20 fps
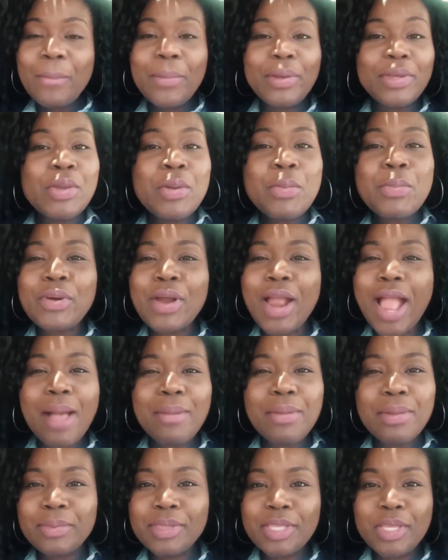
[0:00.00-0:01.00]
But you
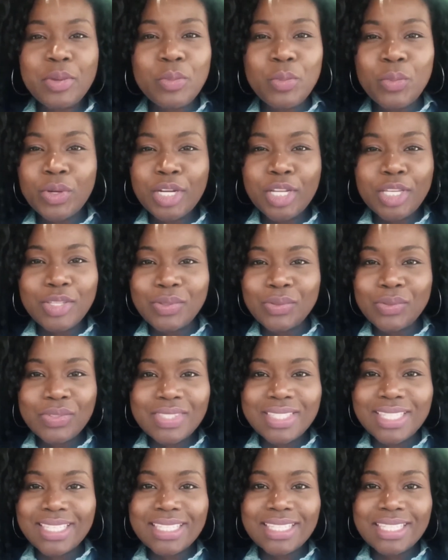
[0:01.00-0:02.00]
probably wouldn't
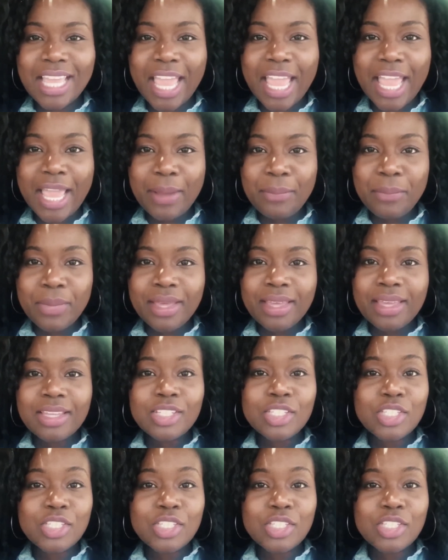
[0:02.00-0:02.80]
use the same